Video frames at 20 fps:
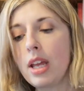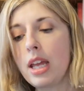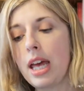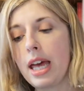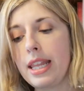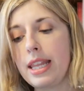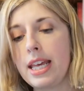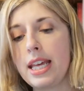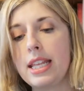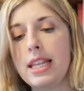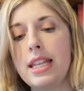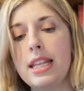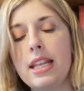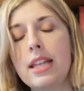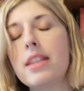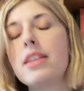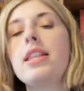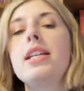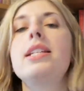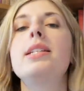And then
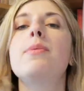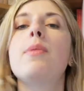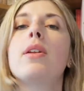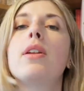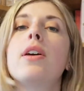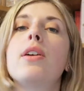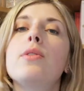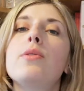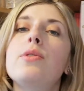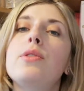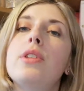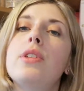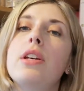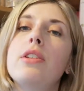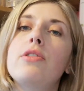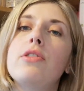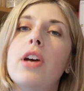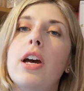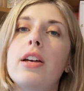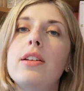this one I also
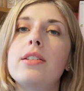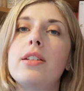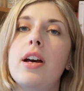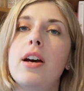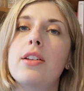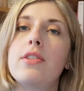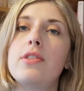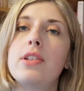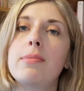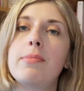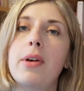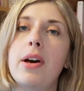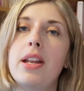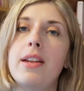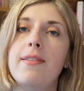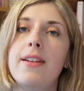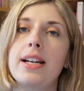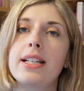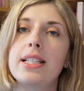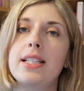chose, 100
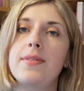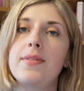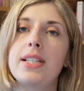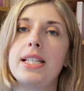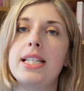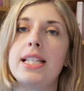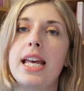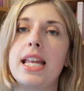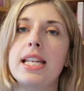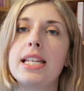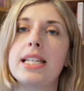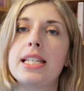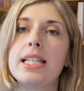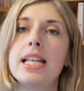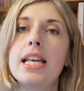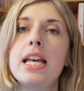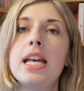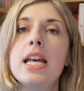Minor Acts of Dissent,